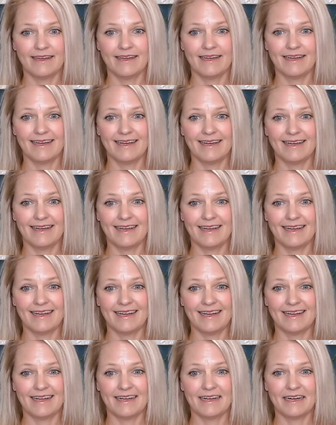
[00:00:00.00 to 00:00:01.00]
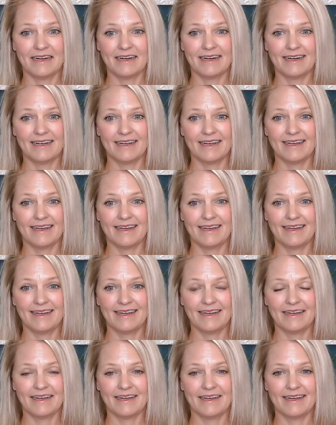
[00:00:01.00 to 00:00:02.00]

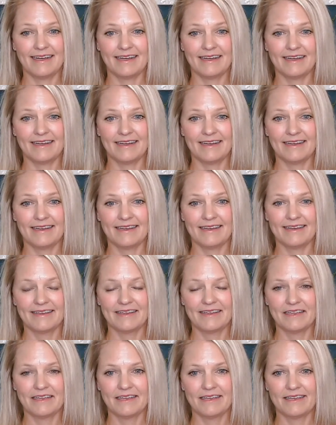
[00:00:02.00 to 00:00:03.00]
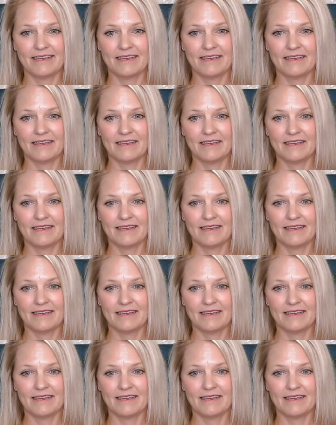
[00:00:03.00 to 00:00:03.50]
(not speaking)